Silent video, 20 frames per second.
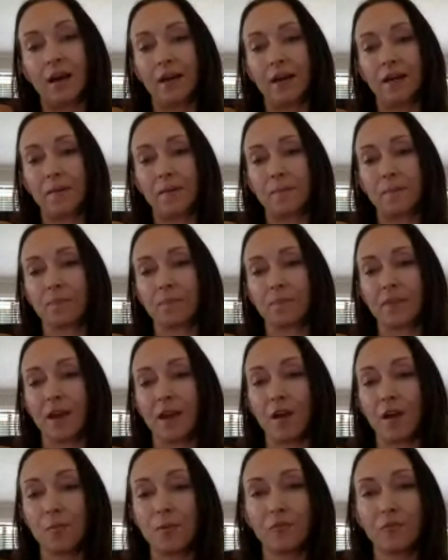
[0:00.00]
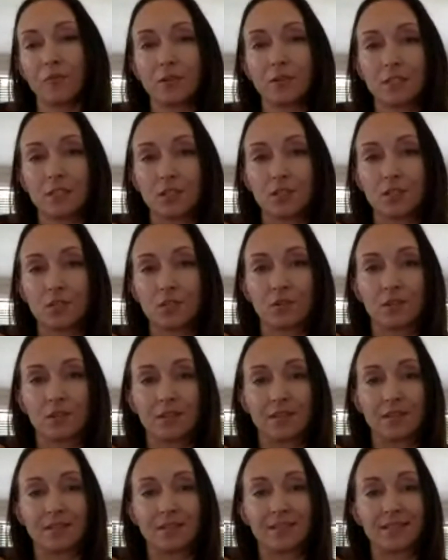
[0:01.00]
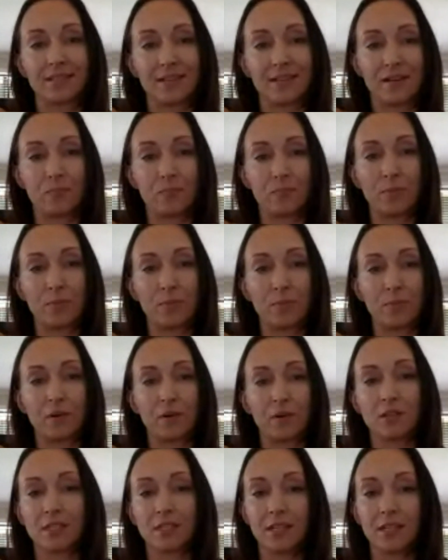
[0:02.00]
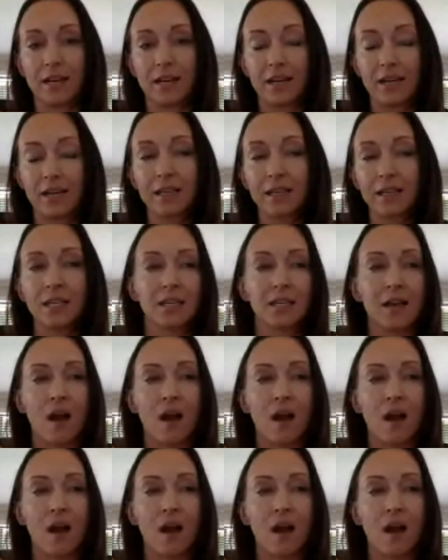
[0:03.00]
I hope everyone's enjoyed this webinar today.